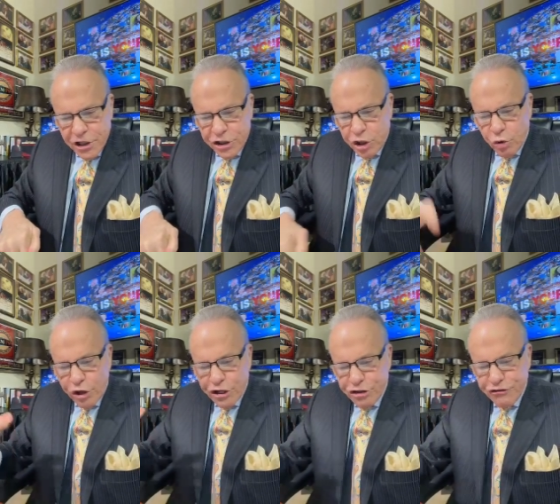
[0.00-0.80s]
You want
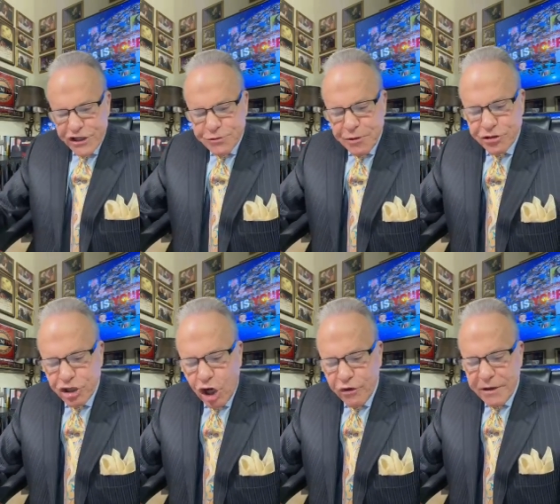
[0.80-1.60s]
to do this, but you're
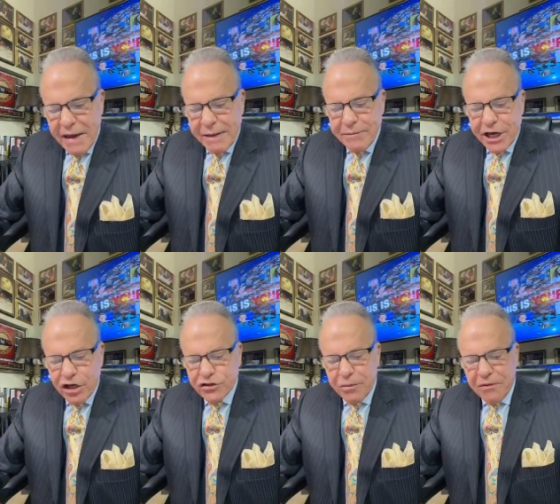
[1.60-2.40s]
holding back
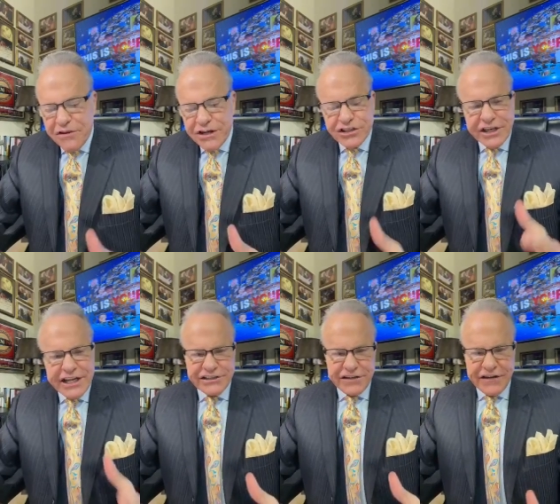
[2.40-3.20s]
because the provision
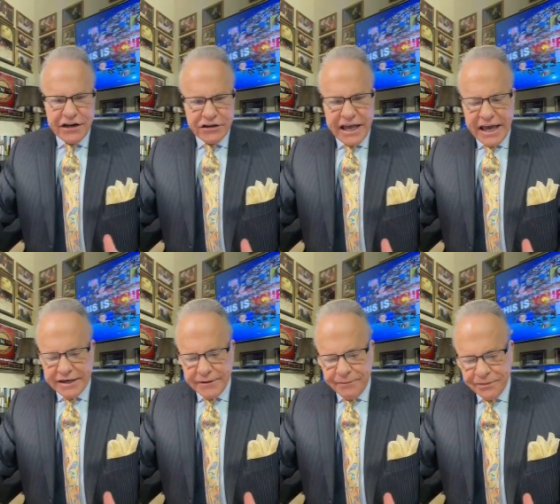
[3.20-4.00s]
isn't there yet.
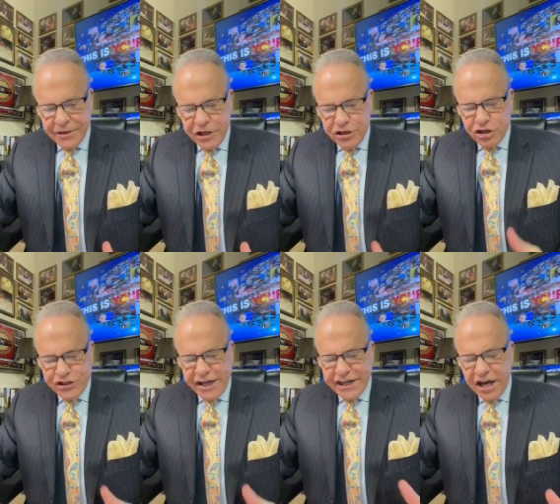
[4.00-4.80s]
You're
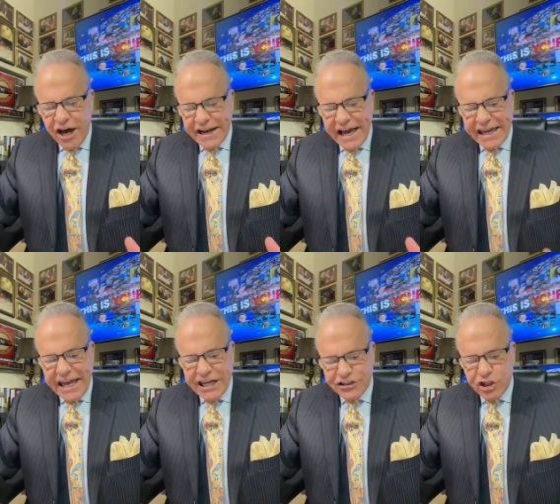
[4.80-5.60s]
saying, God, I
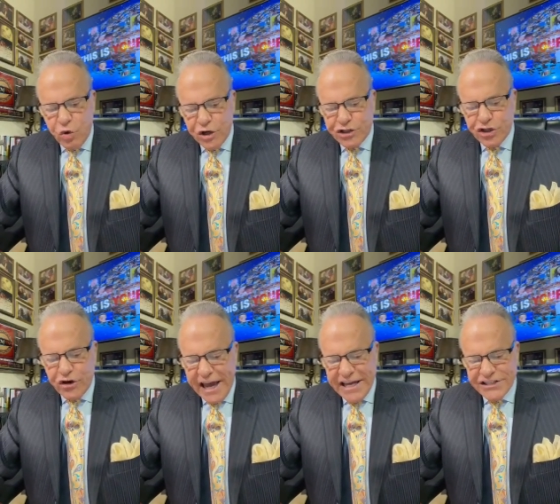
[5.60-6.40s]
can't do what you're
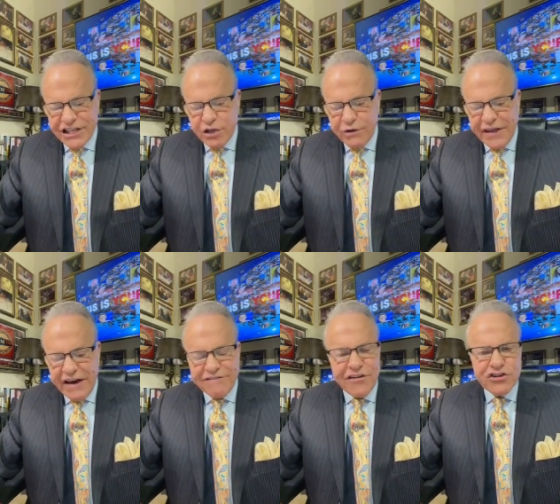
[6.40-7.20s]
asking without
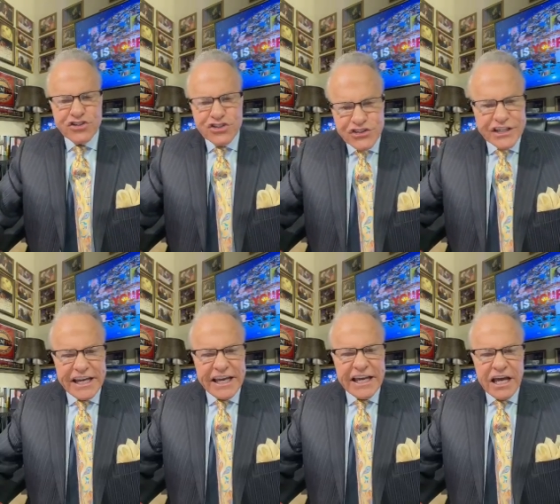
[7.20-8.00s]
first
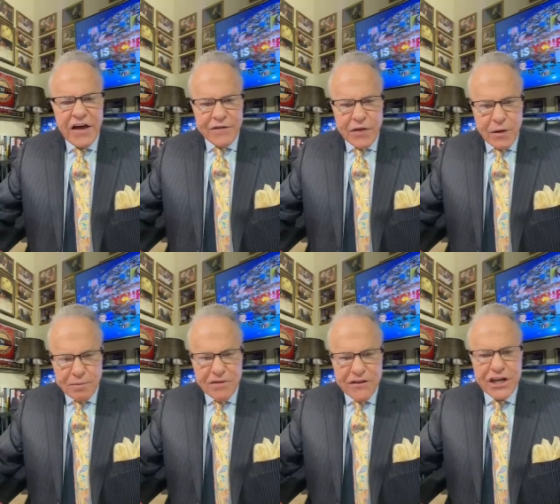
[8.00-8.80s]
seeing the
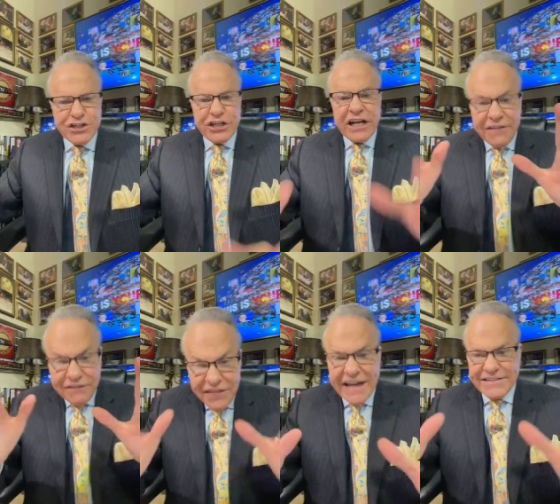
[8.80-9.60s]
provision.
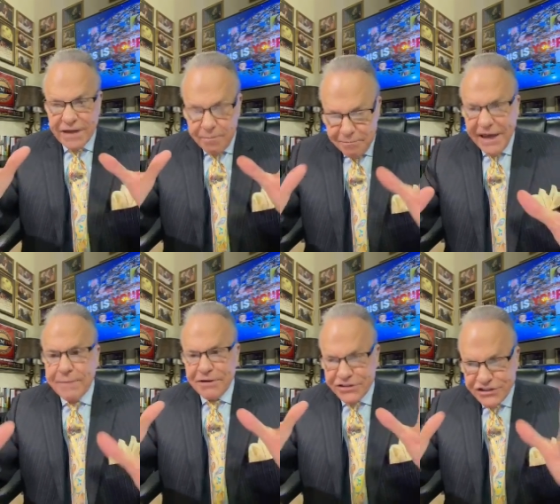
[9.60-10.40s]
That's a
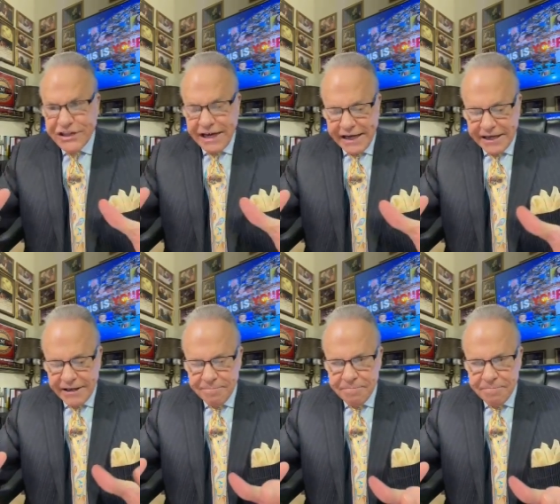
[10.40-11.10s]
big mistake.